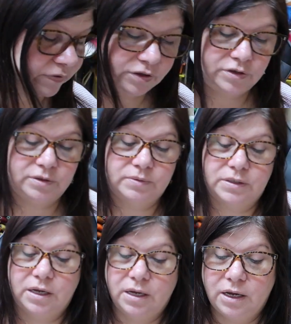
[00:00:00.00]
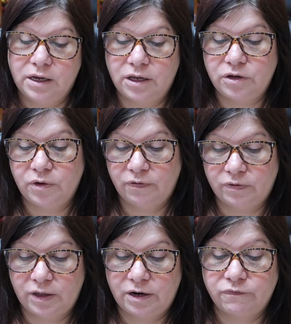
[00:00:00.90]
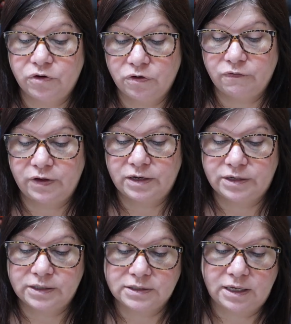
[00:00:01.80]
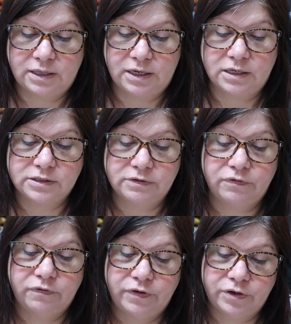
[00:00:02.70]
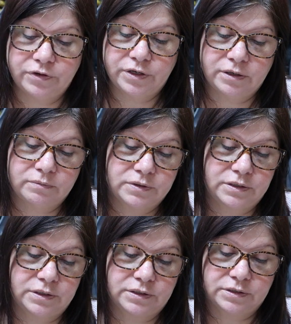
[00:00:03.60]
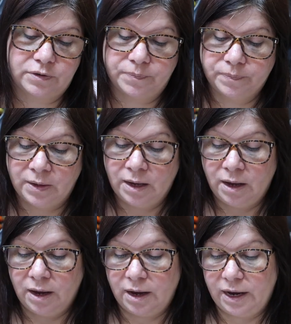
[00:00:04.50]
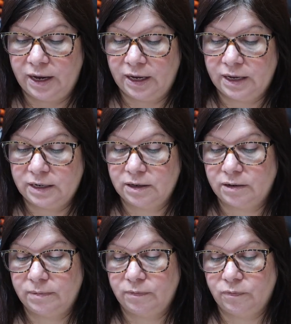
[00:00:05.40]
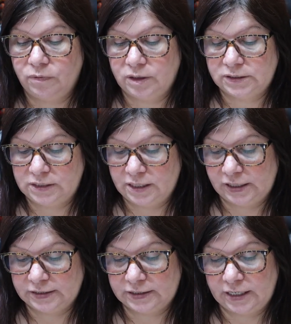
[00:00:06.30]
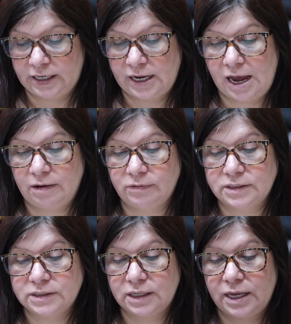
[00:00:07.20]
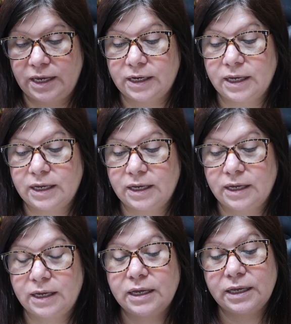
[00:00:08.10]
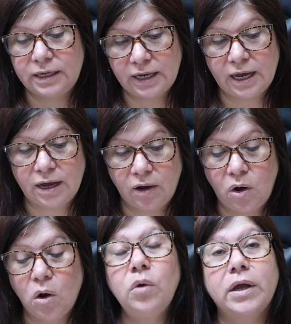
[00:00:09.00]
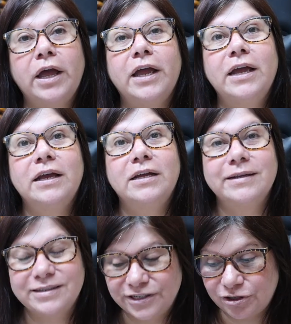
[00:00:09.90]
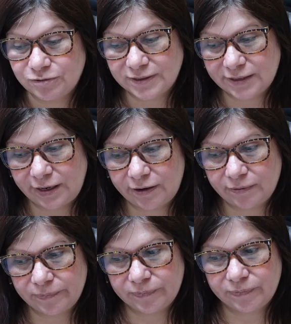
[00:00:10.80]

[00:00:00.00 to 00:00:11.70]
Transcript: fingertips and you have a lot of nerve endings on the ends of your fingertips. And so, and what did I say? I was like, yeah, okay. And she was like,